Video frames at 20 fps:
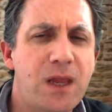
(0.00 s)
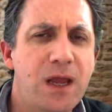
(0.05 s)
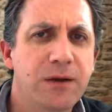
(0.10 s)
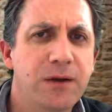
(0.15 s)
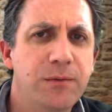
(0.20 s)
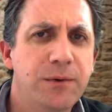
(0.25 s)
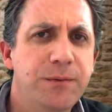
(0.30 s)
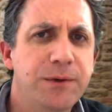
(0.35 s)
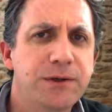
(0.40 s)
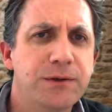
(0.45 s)

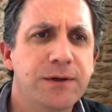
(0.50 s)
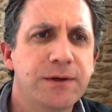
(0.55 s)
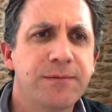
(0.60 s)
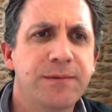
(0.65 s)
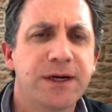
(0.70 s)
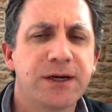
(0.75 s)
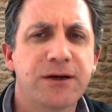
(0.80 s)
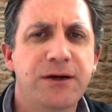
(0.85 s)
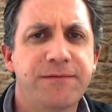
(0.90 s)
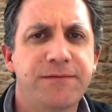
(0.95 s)
And when we're talking
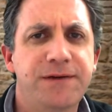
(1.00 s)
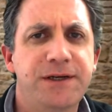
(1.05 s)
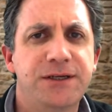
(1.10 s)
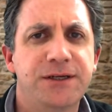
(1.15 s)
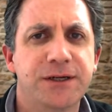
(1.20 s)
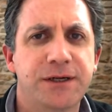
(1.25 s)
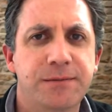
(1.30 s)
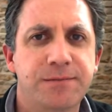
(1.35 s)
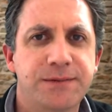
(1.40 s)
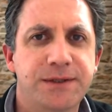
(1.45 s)
about coffee
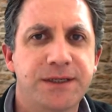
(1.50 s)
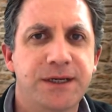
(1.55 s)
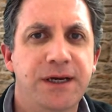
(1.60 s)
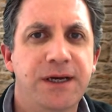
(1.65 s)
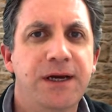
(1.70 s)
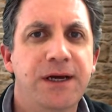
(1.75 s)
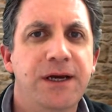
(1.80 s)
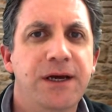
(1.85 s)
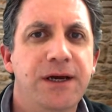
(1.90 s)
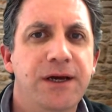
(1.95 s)
shops,
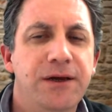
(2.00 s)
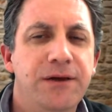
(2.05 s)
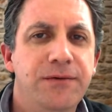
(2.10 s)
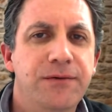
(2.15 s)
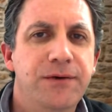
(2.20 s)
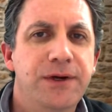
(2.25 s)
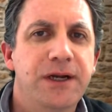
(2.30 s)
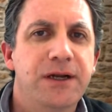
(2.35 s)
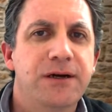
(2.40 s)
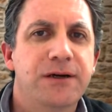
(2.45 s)

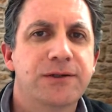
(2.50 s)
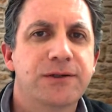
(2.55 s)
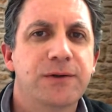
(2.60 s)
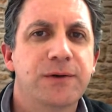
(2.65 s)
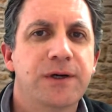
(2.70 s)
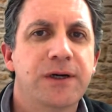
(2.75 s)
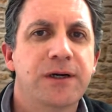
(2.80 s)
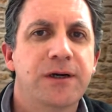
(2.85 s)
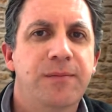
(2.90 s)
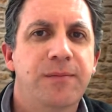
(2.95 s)
you really are
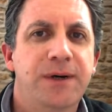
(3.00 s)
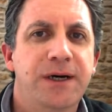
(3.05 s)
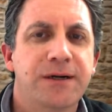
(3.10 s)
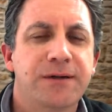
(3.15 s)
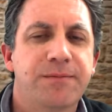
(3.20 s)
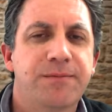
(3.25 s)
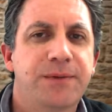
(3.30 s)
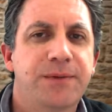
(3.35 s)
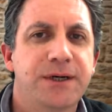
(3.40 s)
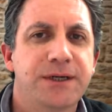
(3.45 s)
talking
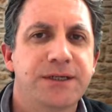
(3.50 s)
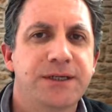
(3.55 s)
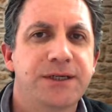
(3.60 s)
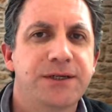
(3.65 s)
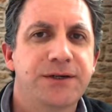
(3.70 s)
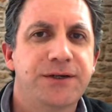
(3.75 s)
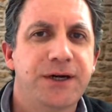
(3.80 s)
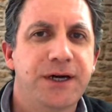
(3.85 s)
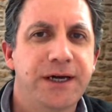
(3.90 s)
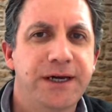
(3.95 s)
about
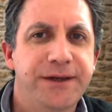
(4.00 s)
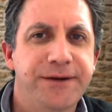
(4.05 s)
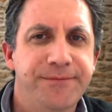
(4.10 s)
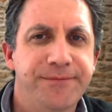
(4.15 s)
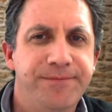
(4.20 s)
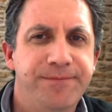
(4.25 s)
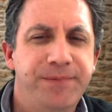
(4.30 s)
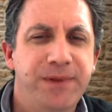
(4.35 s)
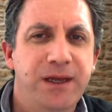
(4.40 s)
passing trade.